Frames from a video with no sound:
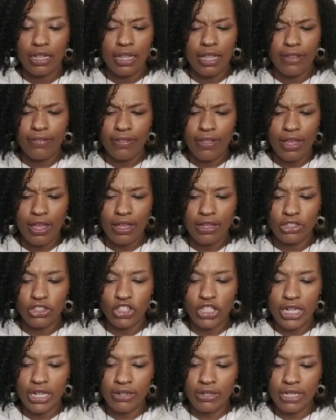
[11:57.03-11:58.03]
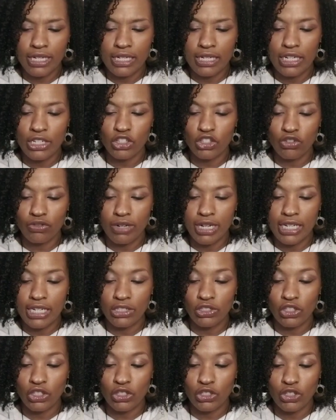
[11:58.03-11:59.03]
Love that. Chariot, a
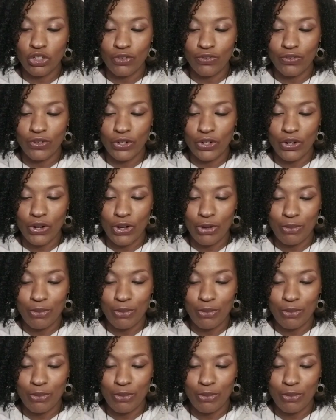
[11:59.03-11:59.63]
strange chauffeur